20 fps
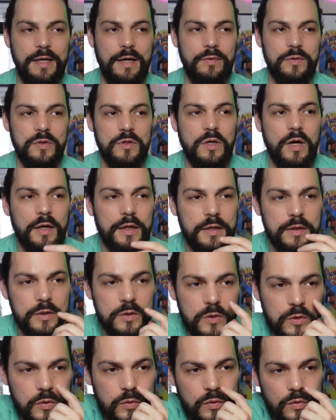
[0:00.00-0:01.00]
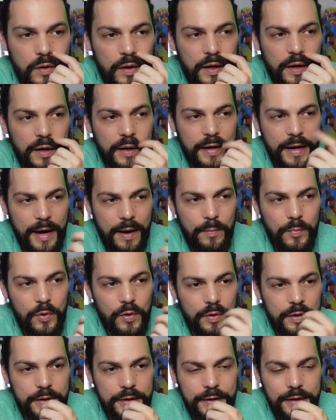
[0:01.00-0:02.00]
I was talking to uh,
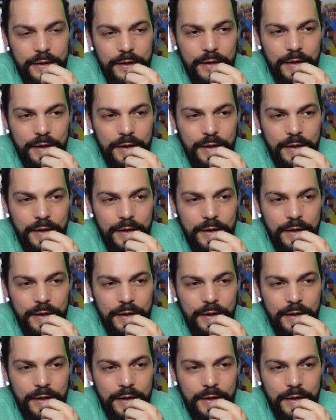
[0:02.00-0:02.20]
Amber and